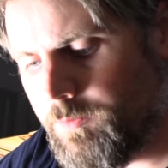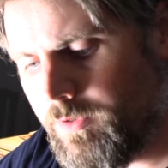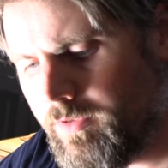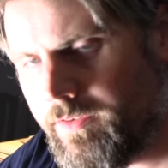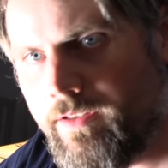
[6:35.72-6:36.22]

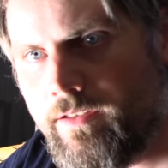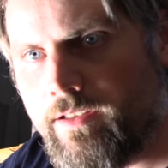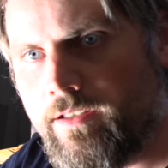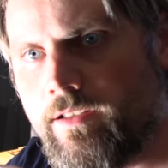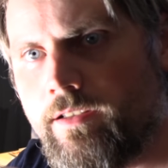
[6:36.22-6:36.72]
probably
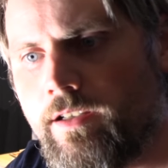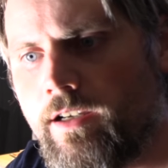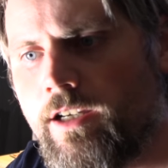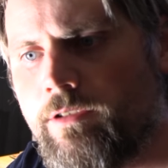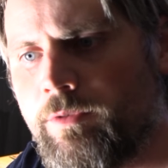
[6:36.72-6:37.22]
thinking
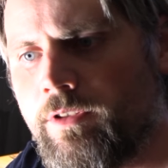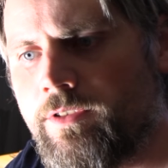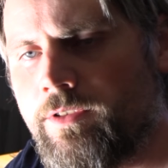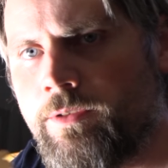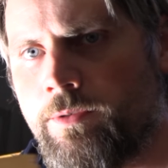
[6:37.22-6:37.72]
how I'm going
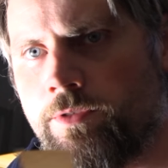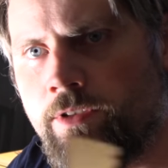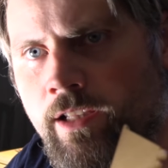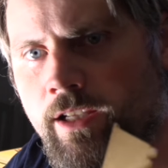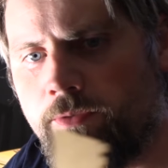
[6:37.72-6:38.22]
to use
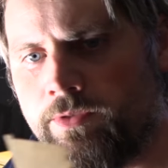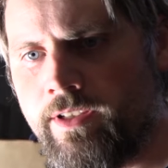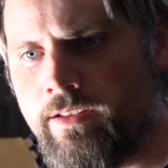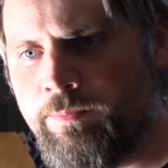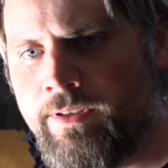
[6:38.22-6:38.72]
gloves
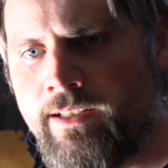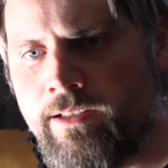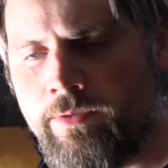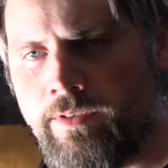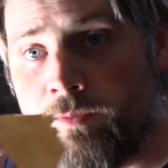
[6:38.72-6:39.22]
and
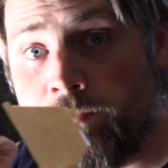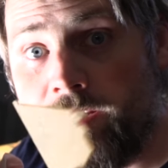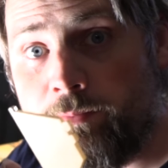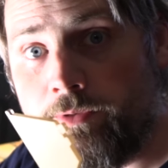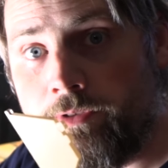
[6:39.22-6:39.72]
peel off this
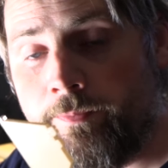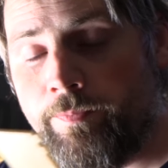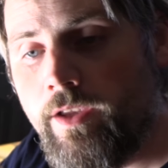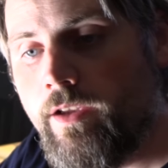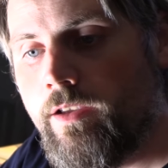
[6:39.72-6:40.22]
paper.
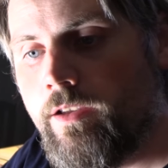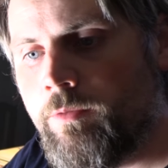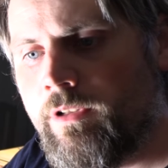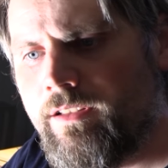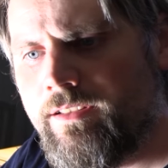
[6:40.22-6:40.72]

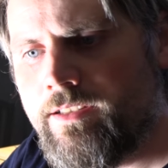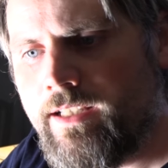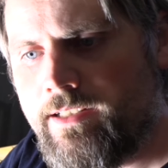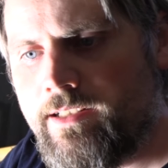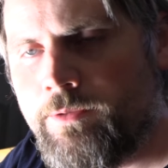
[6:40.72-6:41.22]
Well, it's
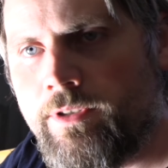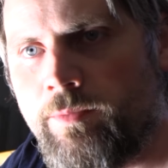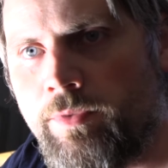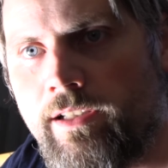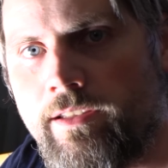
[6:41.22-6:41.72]
actually
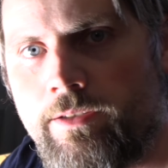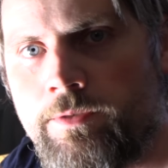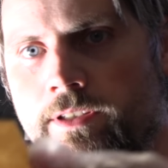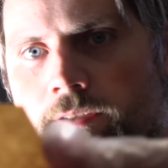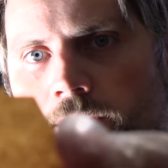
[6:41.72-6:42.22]
quite brilliant. You
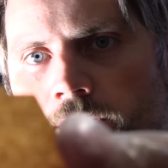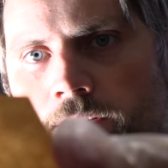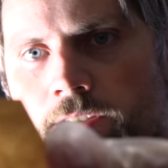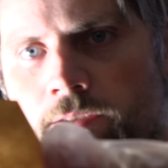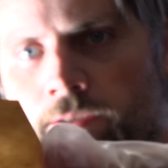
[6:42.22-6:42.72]
see,
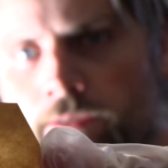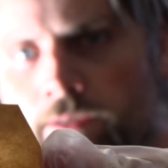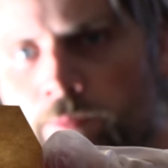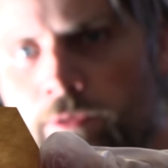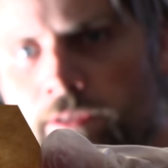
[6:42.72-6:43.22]
there are
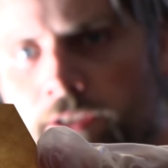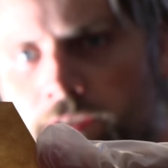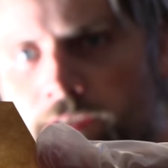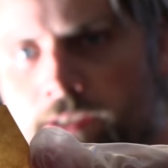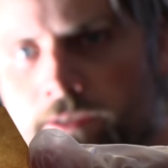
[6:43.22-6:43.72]
small
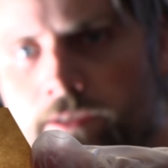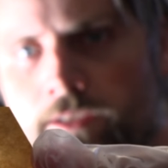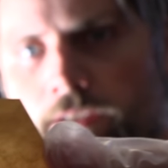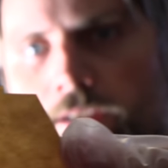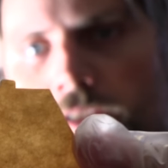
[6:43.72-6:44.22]
notches here
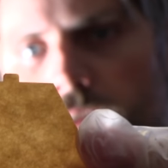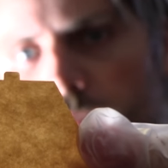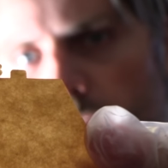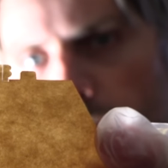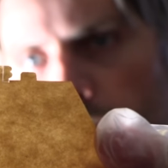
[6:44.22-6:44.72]

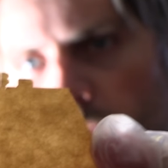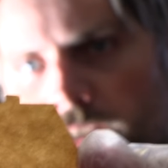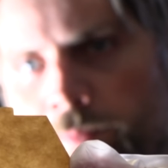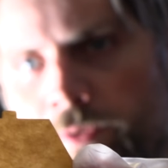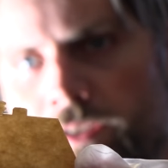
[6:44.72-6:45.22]
with the
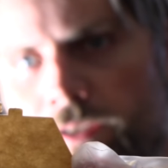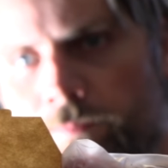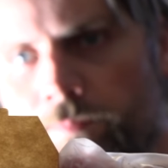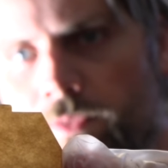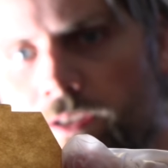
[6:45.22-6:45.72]
letter B.
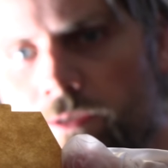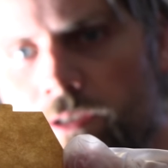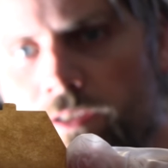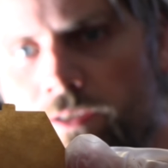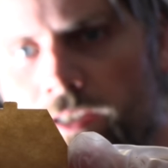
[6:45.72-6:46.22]
So
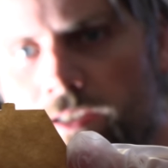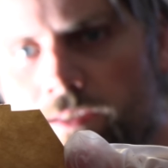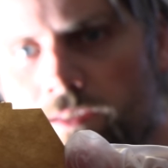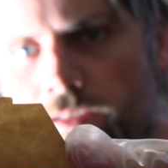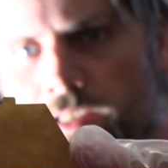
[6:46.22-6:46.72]
if you
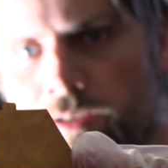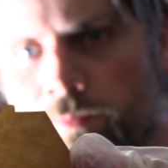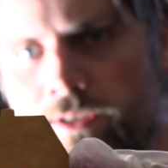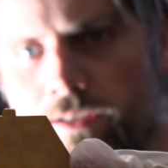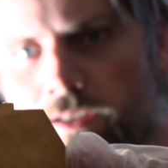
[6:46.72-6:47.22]
take the letter
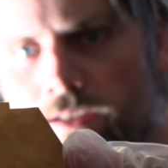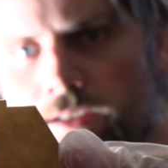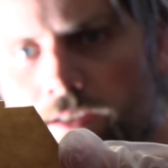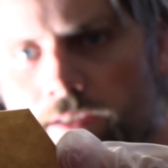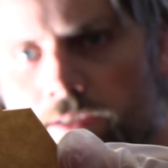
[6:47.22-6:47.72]
B,
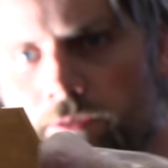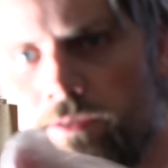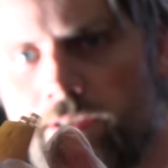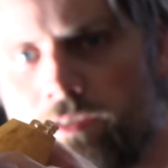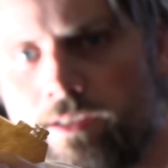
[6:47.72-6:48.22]
so
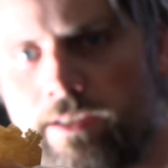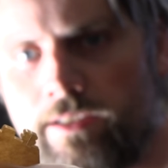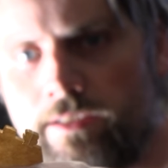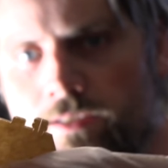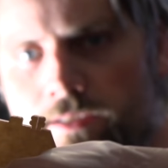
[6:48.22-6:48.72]
in this
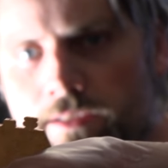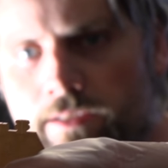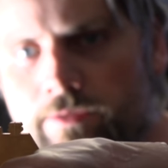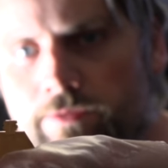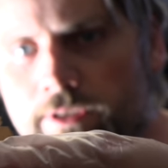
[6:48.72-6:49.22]
case,
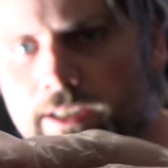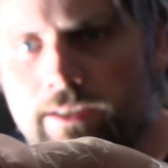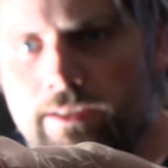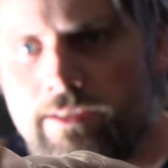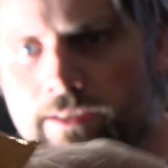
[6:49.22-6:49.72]
uh,
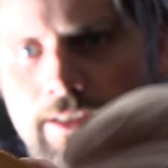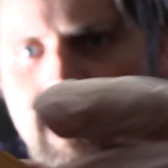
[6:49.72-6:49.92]
ah, it's uh,